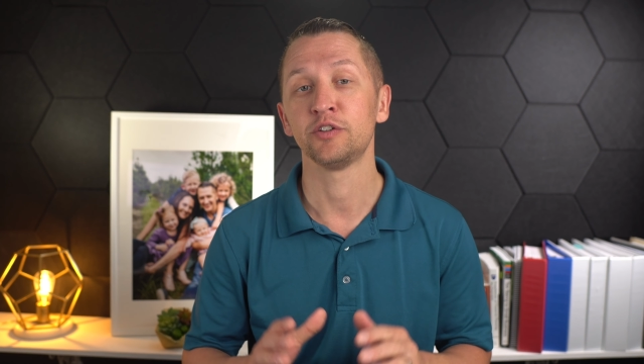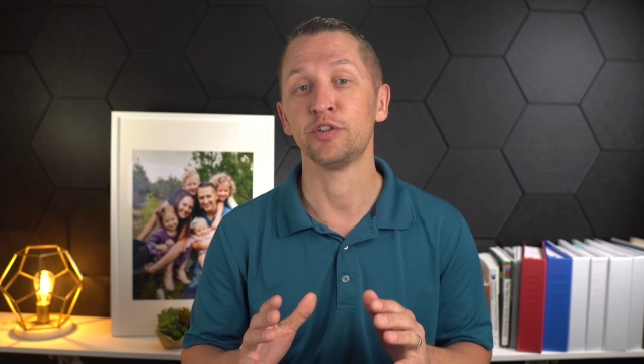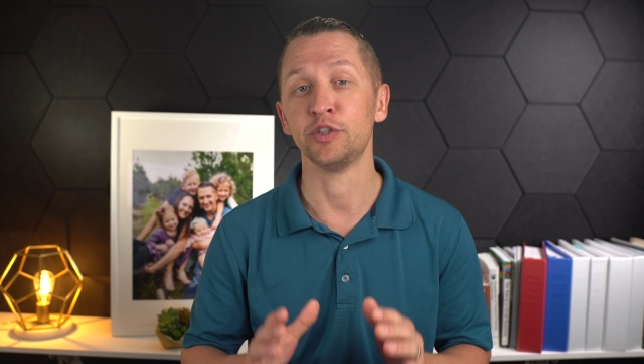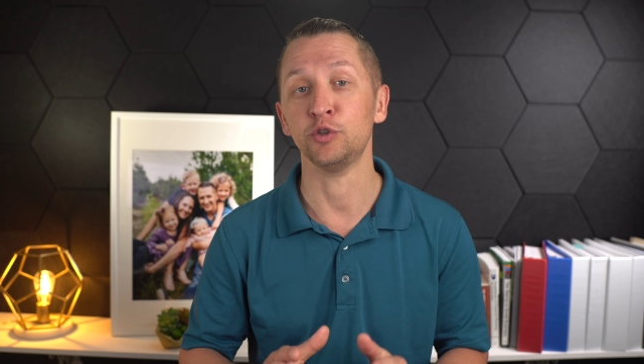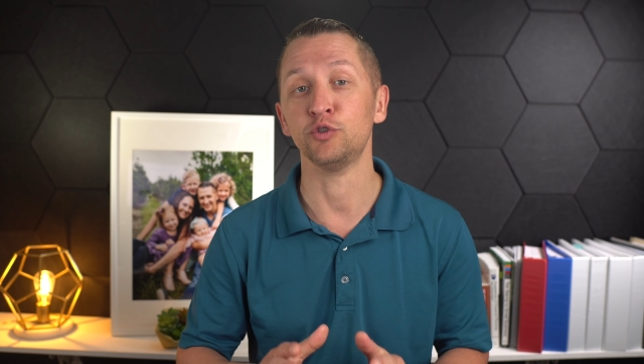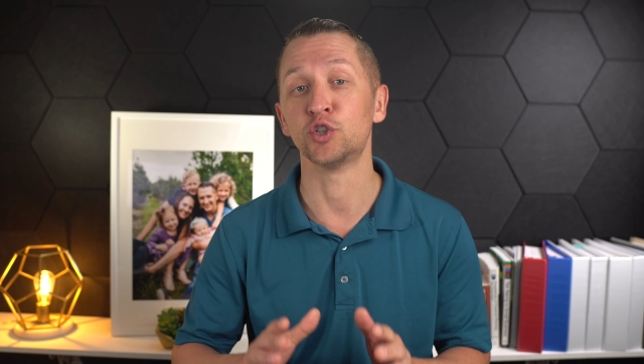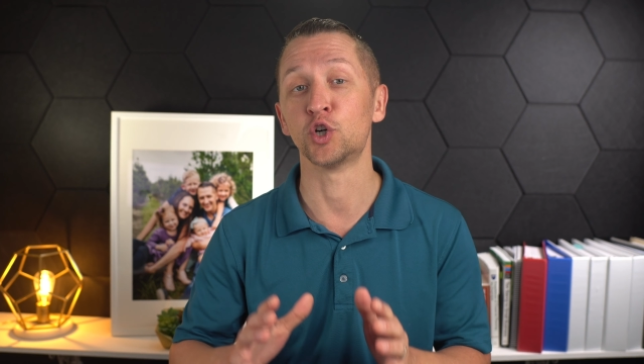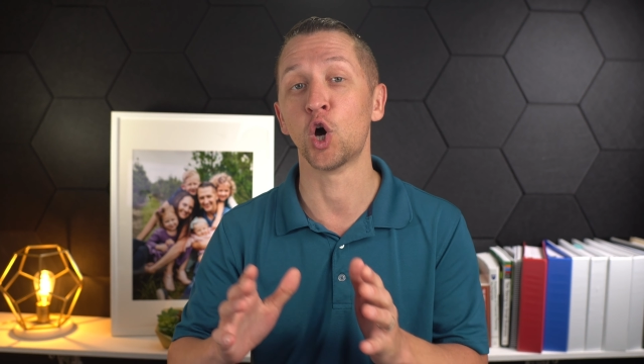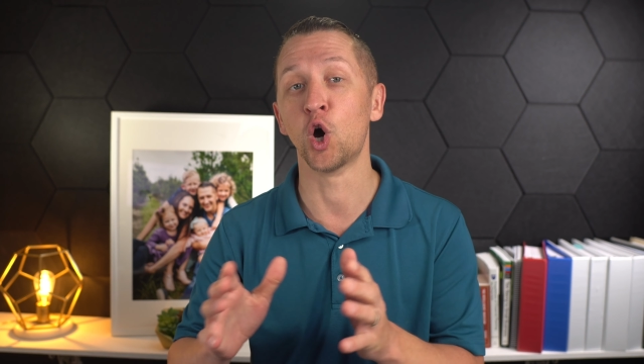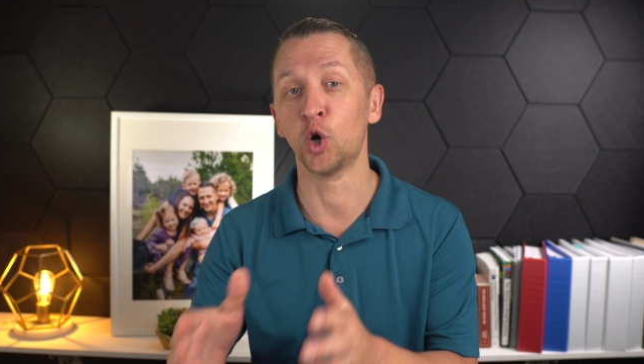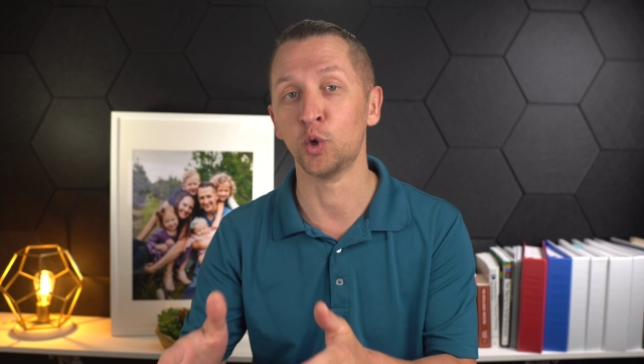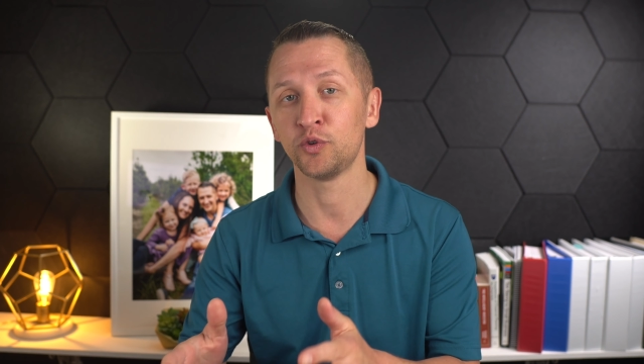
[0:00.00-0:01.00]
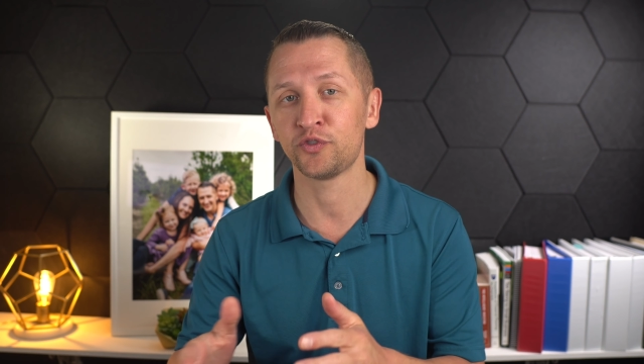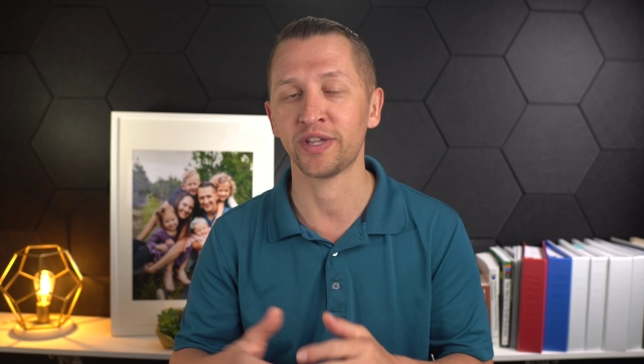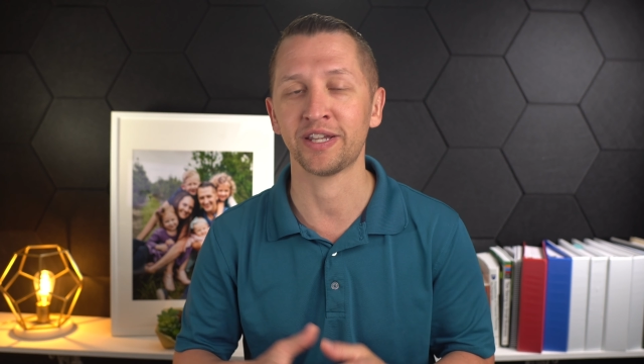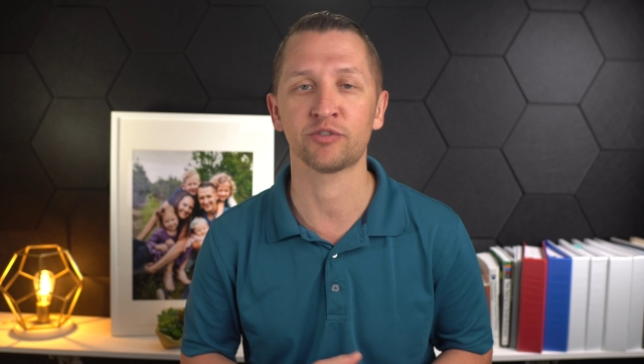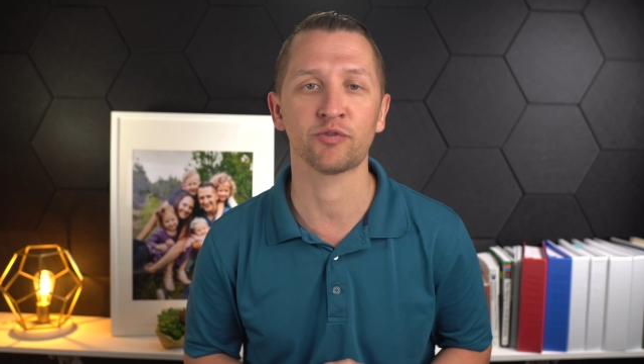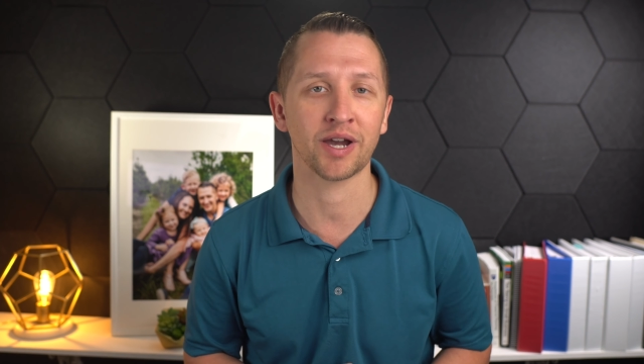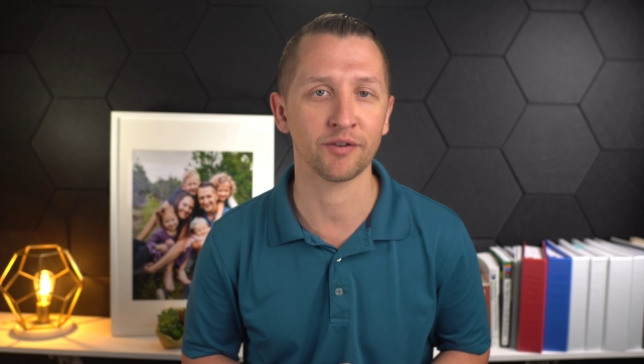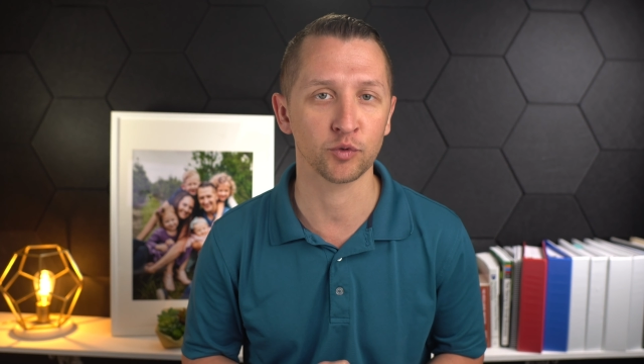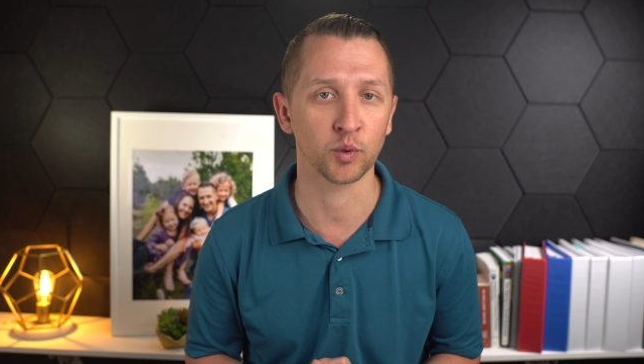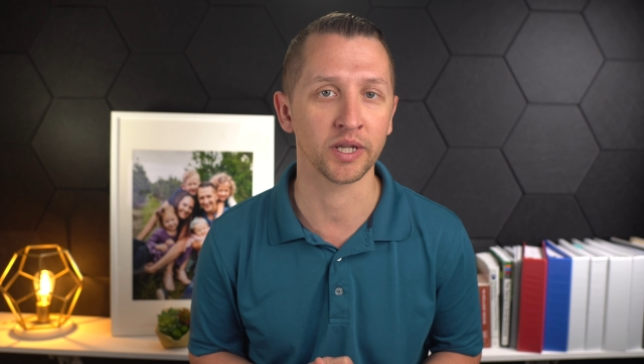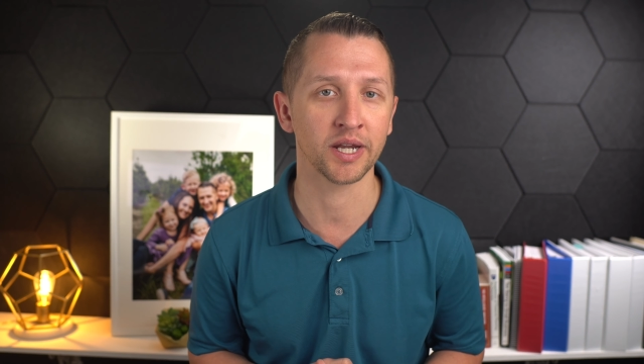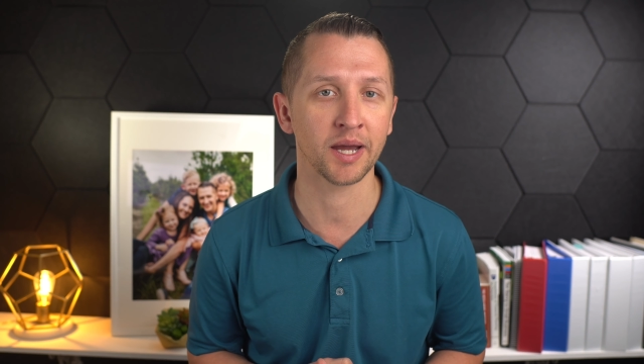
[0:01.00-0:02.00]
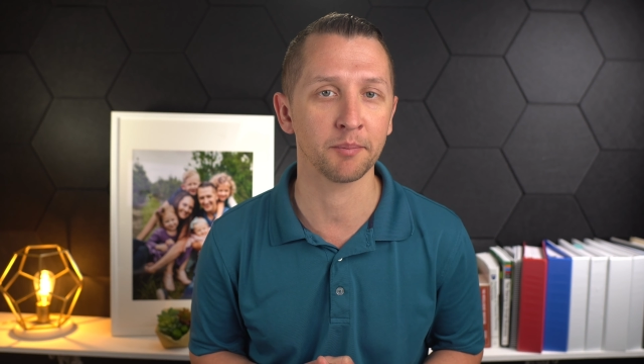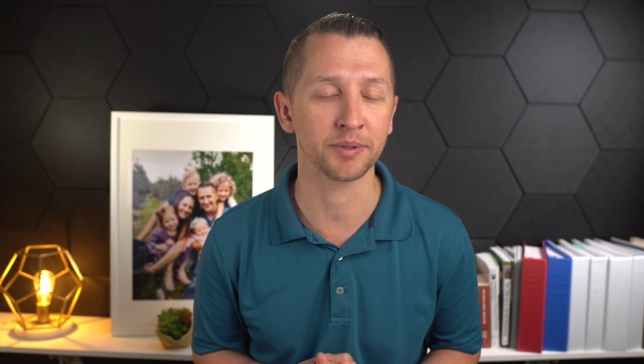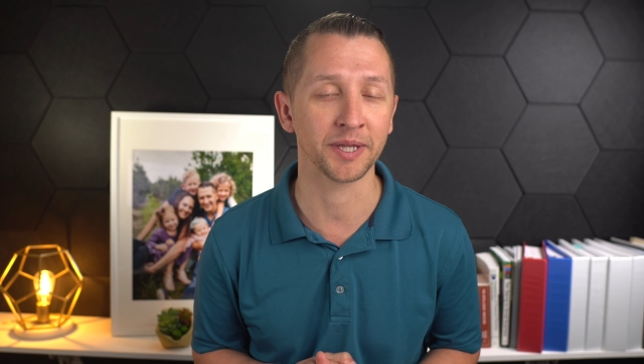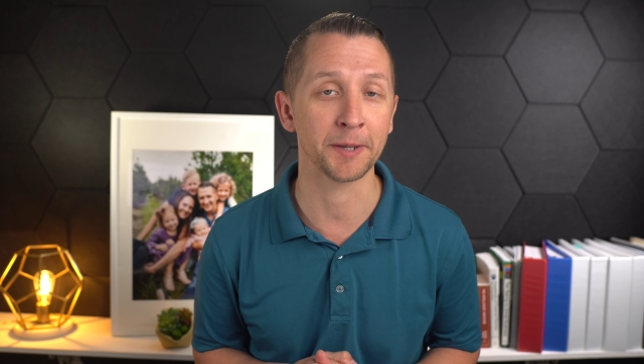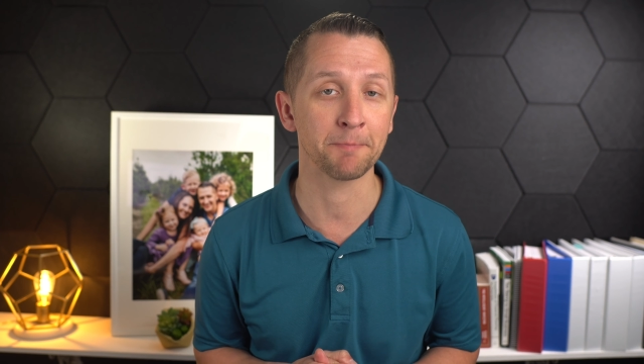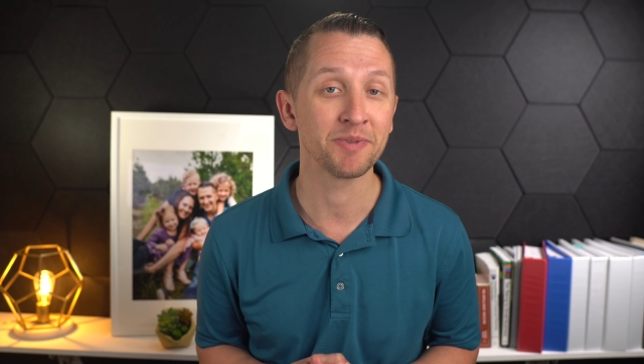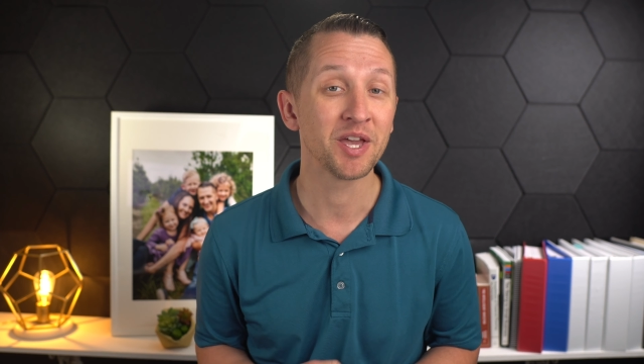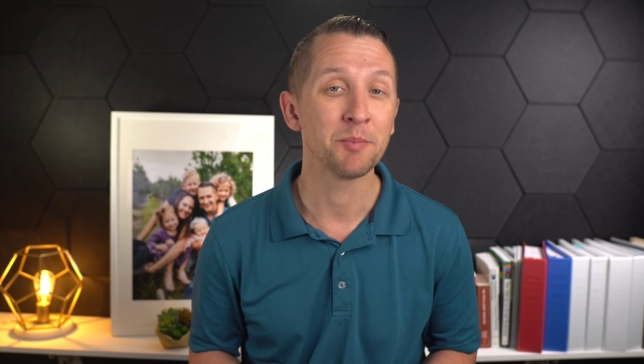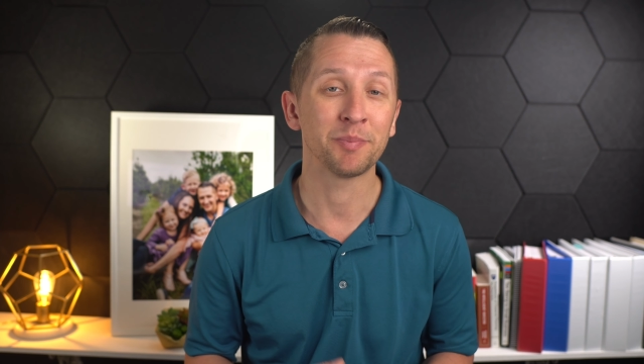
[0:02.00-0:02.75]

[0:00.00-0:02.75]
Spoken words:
to use your own state's 529 plan.